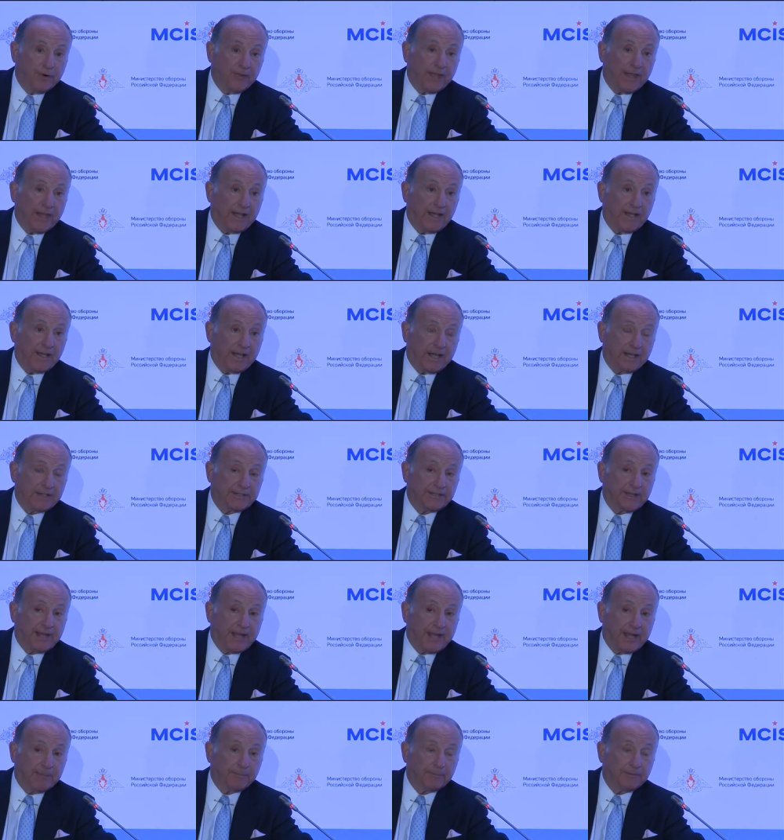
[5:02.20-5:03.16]
that not to
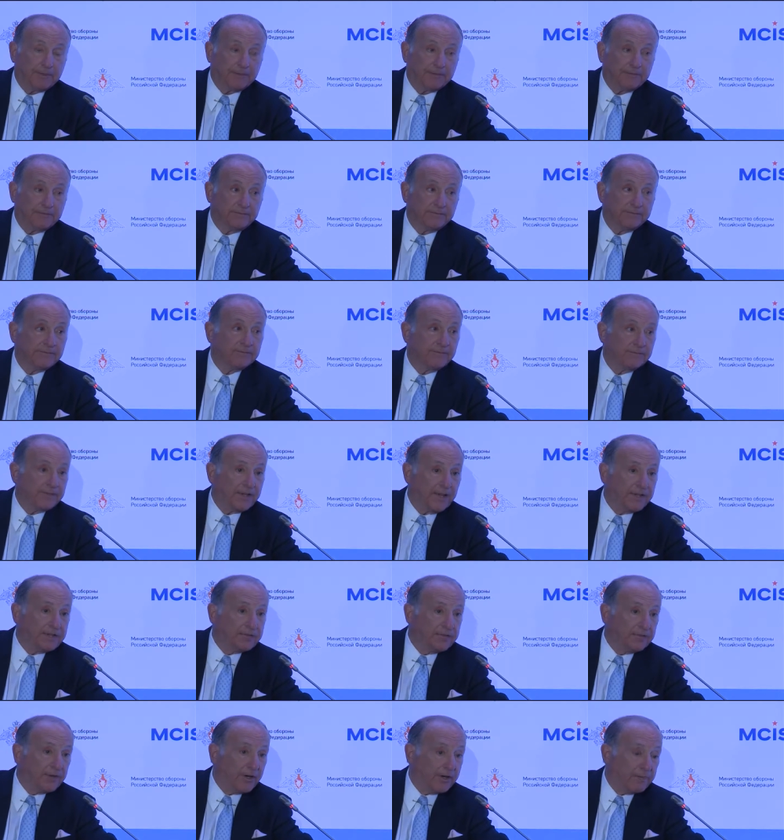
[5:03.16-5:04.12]
happen. Thank
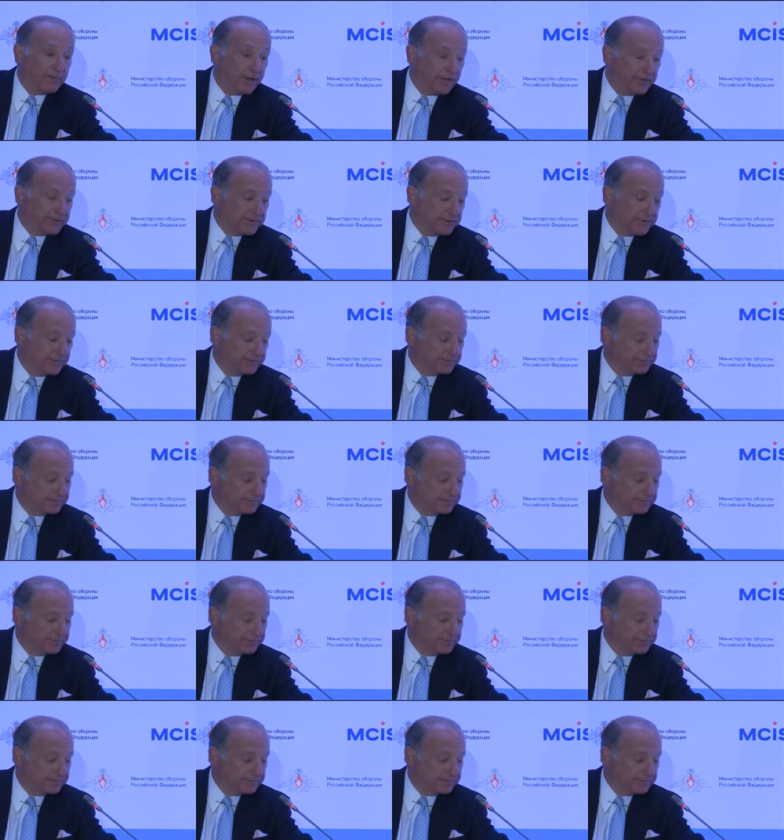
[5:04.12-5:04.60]
you very much.